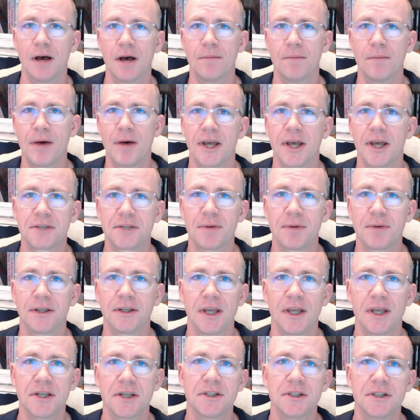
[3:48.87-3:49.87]
My
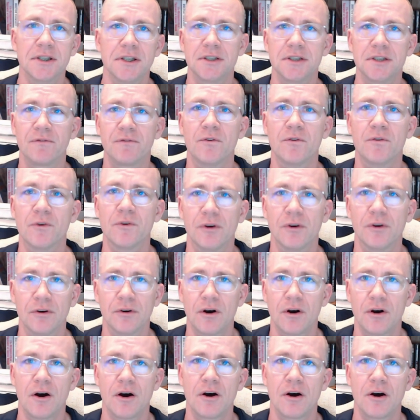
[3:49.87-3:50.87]
expectation is
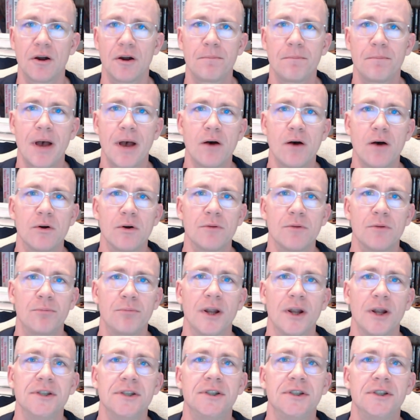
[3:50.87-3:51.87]
for our power
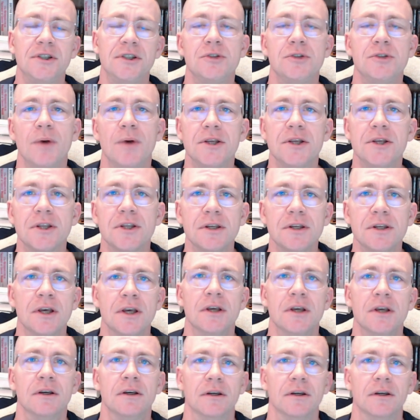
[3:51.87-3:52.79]
price situation